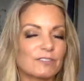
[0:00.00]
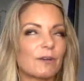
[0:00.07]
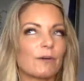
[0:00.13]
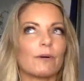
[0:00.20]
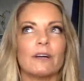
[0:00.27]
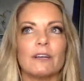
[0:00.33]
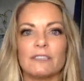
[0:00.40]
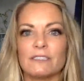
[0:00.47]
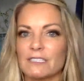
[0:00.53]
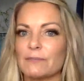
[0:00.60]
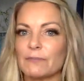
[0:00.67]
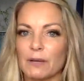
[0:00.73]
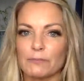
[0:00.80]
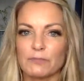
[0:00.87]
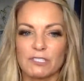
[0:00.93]
So
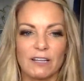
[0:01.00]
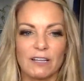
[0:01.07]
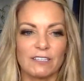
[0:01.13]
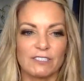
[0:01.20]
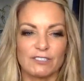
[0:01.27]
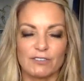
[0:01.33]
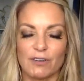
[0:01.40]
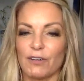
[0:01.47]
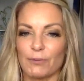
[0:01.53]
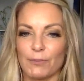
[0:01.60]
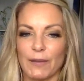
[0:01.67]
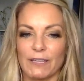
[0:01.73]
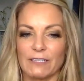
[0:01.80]
Team Cup challenge all the way.